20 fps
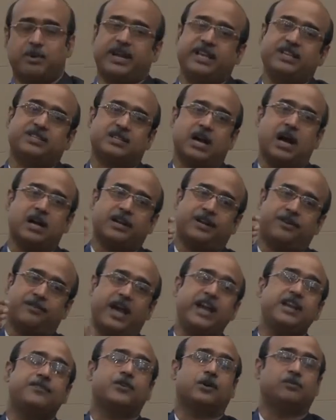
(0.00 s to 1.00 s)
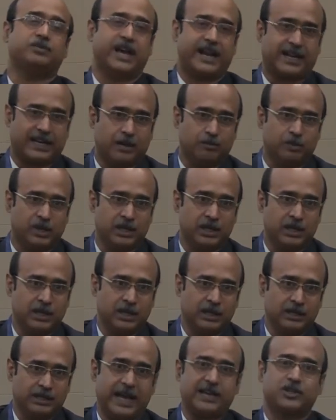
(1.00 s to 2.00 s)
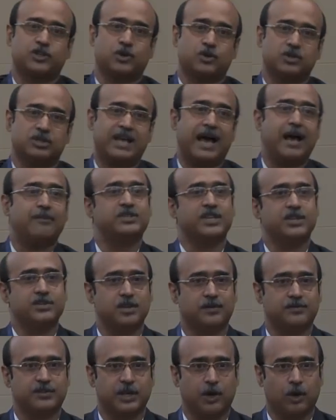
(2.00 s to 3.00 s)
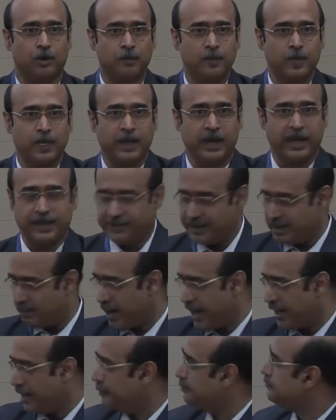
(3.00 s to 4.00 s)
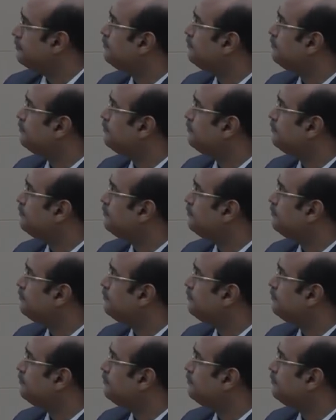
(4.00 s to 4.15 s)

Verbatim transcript: but he started right from that number. That shows the absence of zero in their mind.